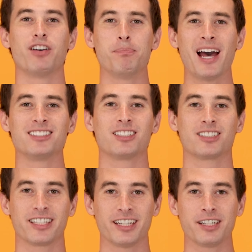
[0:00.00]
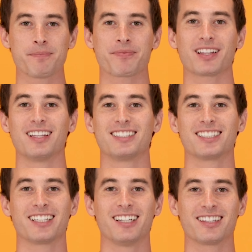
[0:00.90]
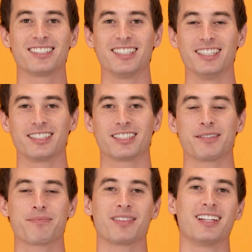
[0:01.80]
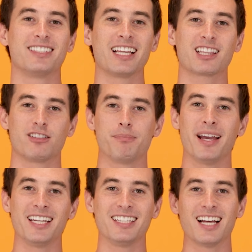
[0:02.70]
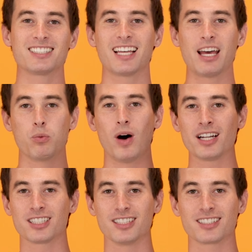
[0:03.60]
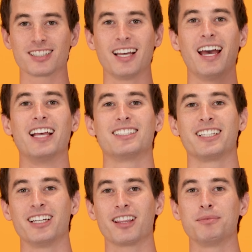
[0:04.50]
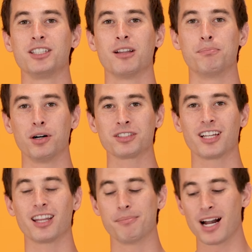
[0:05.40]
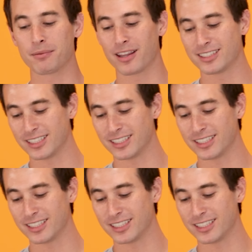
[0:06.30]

the foot pads are secure, let's secure the seat. Take the remaining nuts and washers and secure them to the bolts on the bottom of the